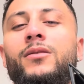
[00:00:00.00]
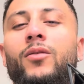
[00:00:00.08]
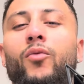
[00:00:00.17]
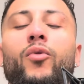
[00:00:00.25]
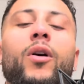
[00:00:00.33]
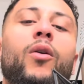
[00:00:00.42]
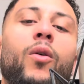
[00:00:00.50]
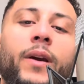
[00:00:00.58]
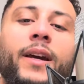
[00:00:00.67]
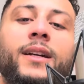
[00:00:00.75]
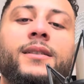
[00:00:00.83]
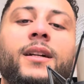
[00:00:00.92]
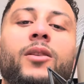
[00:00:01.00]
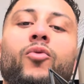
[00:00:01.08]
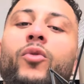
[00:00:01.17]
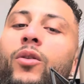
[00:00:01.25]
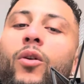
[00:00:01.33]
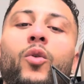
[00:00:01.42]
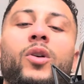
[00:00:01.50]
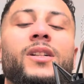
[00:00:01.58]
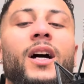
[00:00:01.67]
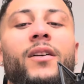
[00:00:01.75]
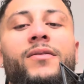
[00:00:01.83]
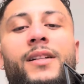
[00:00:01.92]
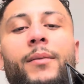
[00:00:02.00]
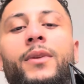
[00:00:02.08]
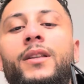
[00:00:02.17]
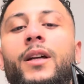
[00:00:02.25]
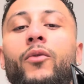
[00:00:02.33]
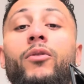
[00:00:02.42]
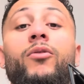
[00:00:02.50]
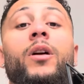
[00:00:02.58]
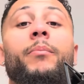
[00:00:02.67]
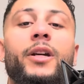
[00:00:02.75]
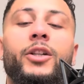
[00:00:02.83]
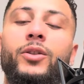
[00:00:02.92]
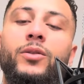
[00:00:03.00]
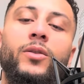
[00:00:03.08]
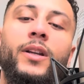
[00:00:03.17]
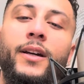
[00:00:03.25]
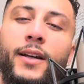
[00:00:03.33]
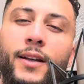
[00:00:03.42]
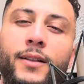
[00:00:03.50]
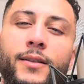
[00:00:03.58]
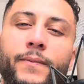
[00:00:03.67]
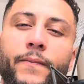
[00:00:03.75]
we were all kids and we always have something that we're going to mention to other kids.